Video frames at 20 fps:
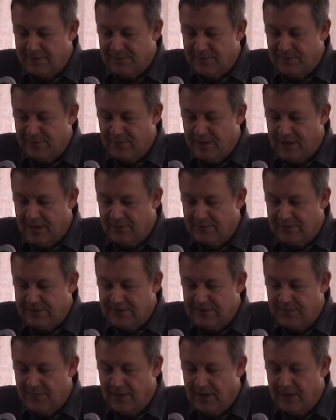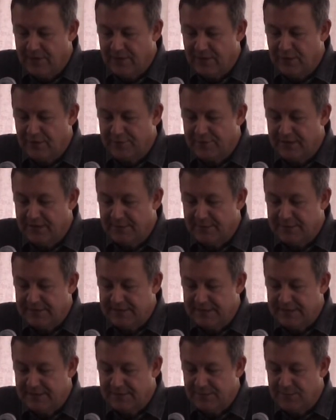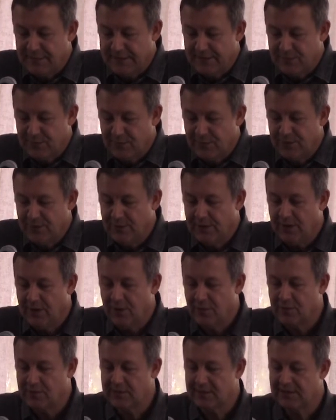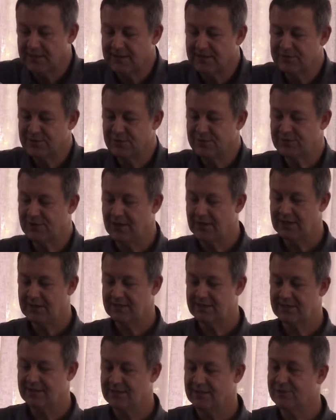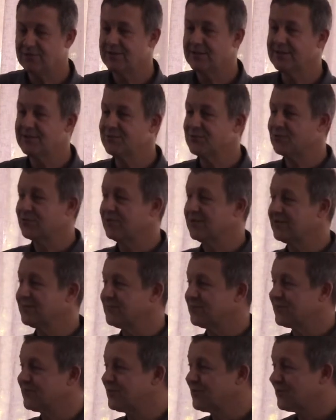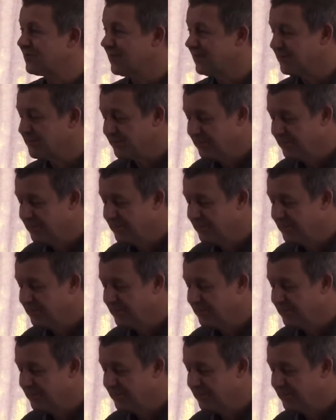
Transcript: but rather it's the part that often upsets people who hold a little too tightly to the traditional Christmas story.